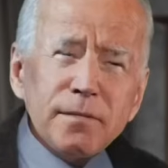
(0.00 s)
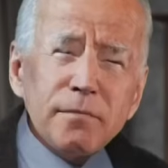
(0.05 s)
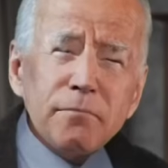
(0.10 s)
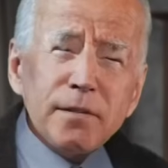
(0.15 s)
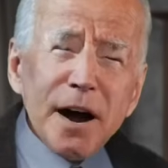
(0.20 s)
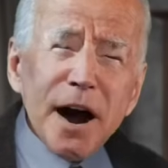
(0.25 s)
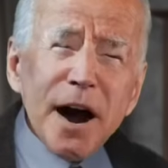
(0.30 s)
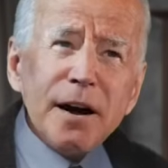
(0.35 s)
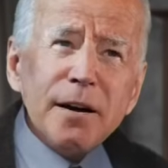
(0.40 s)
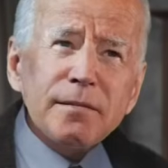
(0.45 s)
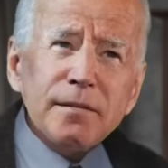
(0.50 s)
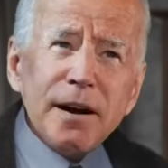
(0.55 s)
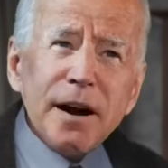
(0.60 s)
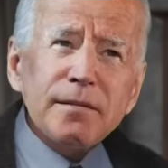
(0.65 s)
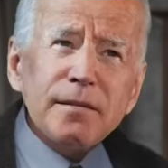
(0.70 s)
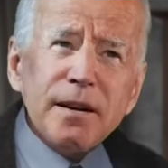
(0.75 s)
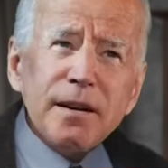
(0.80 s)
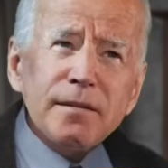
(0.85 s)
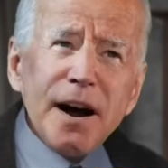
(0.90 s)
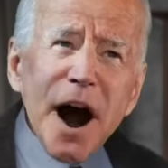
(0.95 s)
And since
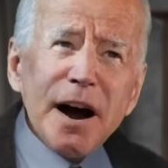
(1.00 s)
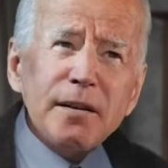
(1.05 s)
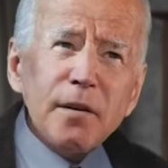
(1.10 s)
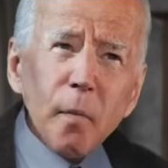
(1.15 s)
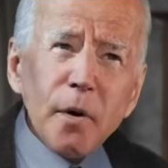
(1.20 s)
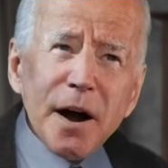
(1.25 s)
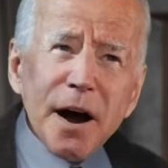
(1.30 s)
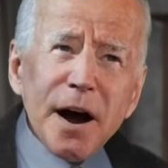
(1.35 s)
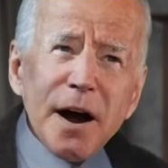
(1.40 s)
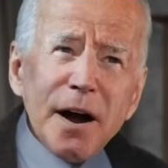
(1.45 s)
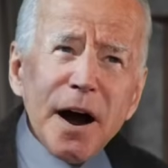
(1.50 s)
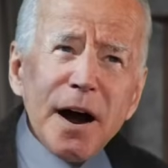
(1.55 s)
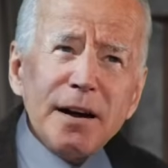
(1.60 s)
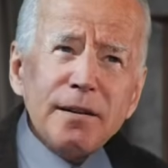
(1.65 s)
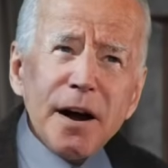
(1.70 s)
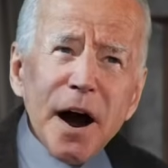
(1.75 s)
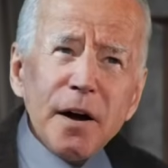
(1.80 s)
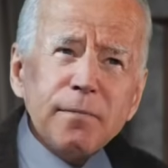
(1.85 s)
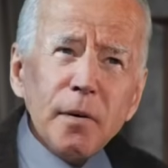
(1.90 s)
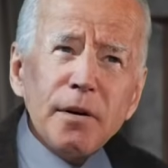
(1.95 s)
it's Halloween, I
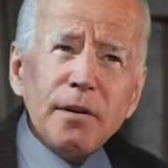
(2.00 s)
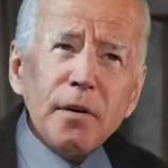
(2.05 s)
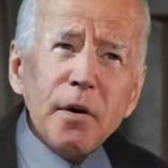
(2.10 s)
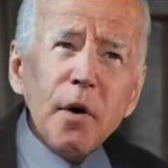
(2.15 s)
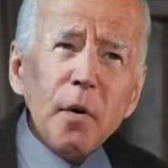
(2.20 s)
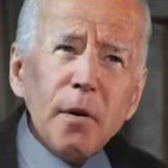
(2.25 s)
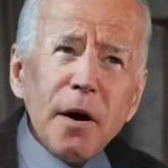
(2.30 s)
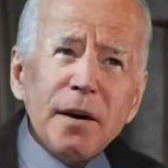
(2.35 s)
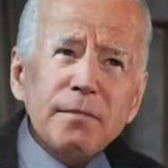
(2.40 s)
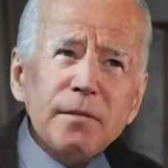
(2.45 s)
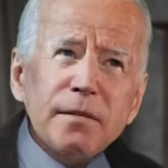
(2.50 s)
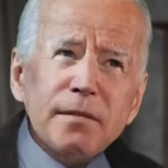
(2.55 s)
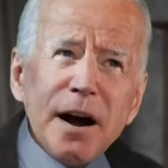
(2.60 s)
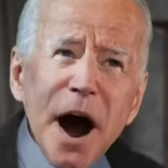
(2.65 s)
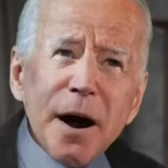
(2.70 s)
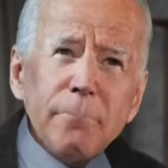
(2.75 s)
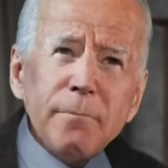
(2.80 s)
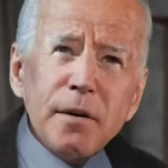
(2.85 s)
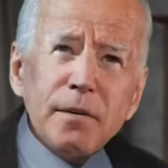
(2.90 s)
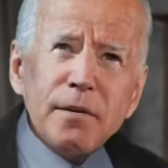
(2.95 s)
thought we'd go around the
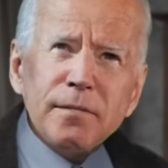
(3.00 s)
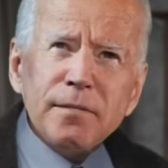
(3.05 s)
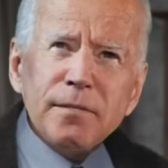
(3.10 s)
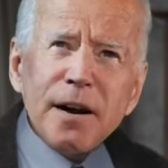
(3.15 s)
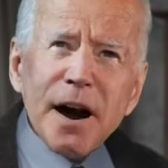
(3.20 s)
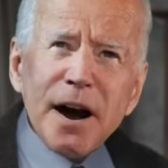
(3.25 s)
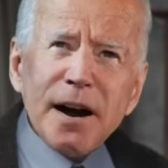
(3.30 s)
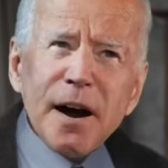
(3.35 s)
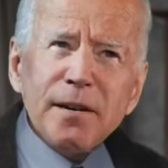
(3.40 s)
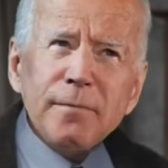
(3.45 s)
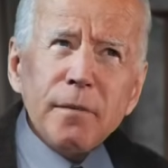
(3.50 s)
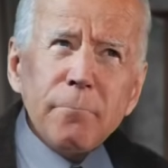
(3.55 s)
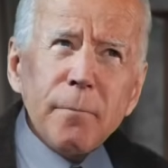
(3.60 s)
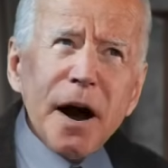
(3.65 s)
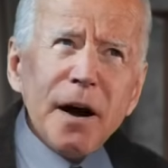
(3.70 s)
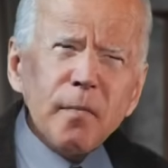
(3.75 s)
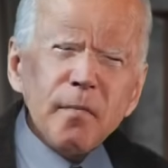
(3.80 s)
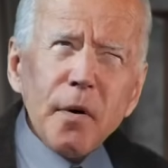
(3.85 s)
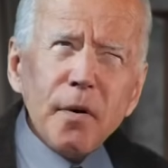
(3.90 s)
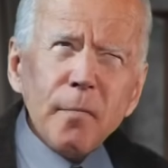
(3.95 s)
table and tell everybody
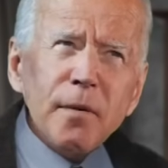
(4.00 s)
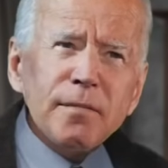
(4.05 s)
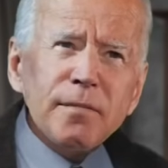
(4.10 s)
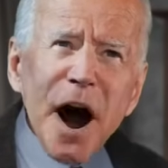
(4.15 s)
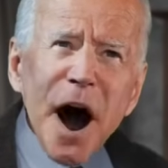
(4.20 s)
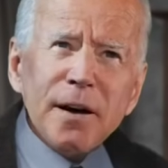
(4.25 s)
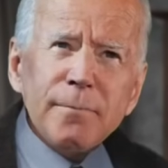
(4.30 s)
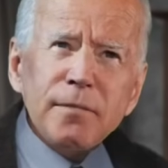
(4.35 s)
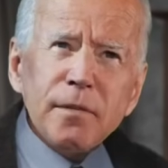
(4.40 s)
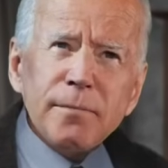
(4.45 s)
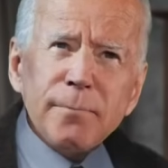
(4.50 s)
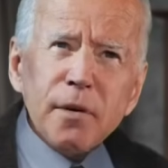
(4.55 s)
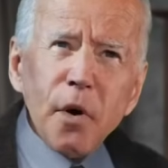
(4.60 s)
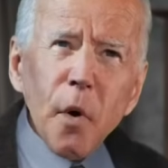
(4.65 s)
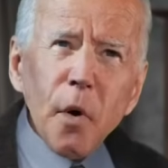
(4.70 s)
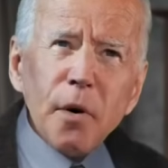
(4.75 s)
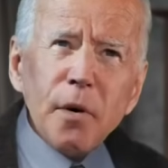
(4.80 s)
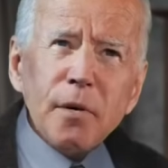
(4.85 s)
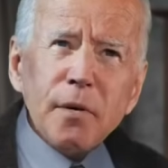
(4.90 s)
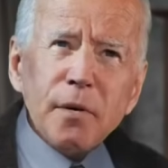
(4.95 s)
what we're thankful for.